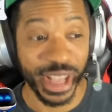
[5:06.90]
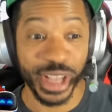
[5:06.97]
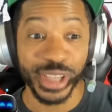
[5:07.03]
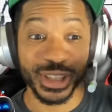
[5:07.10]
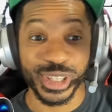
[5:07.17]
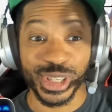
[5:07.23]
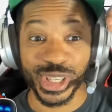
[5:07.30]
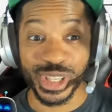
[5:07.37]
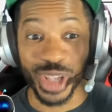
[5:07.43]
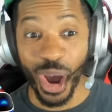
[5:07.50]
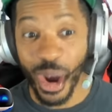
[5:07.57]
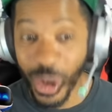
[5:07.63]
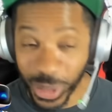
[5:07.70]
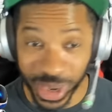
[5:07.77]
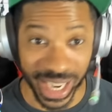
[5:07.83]

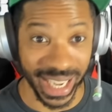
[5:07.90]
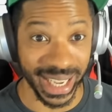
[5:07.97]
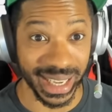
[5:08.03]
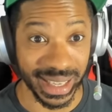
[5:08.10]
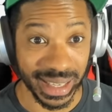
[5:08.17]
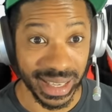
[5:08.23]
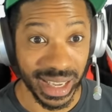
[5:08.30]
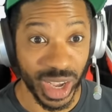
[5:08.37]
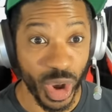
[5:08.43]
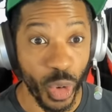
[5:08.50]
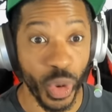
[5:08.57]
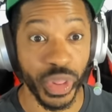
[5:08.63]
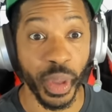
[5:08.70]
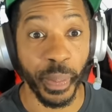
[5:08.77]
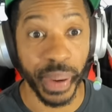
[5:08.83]
Sony
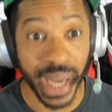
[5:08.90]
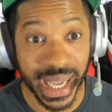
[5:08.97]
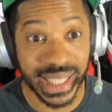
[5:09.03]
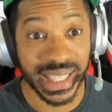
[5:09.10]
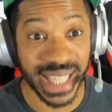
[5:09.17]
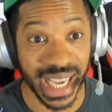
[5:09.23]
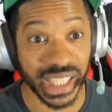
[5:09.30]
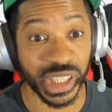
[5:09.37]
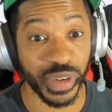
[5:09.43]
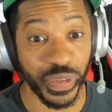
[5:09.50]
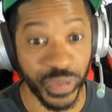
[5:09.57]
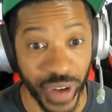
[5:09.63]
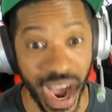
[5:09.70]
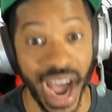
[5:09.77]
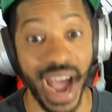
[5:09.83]
with the PlayStation
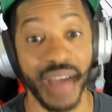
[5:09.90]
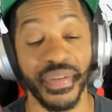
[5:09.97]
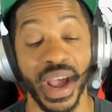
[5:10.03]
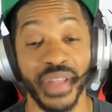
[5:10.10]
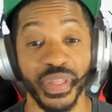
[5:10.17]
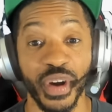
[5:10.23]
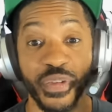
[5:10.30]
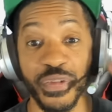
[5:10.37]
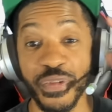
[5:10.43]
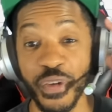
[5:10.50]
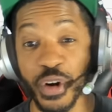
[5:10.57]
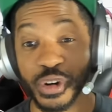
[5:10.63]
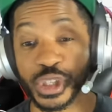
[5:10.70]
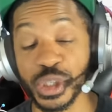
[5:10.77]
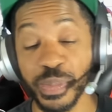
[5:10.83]
five and their
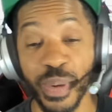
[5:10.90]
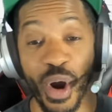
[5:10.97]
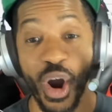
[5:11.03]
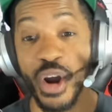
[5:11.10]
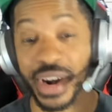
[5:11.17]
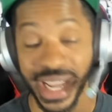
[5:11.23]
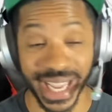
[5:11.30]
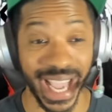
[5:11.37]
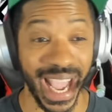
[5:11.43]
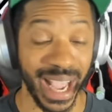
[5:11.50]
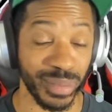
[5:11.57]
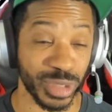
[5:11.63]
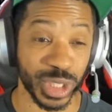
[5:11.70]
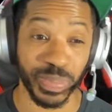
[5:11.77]
first party games,